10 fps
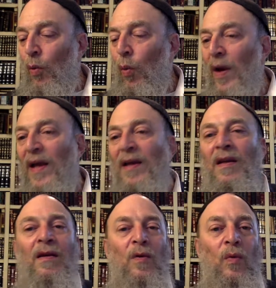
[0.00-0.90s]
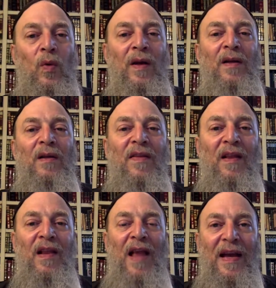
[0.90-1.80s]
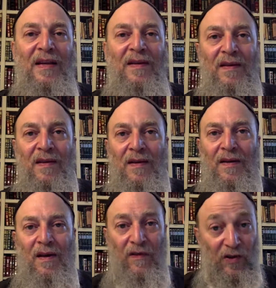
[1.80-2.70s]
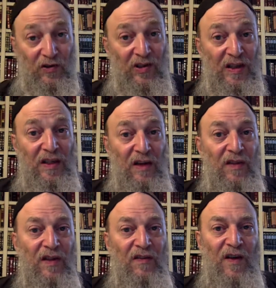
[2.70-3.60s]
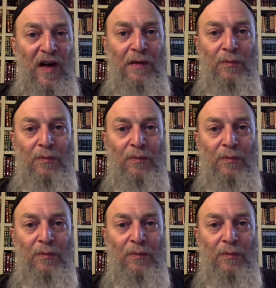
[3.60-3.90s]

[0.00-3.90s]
when will the light of the Shechina, of the divine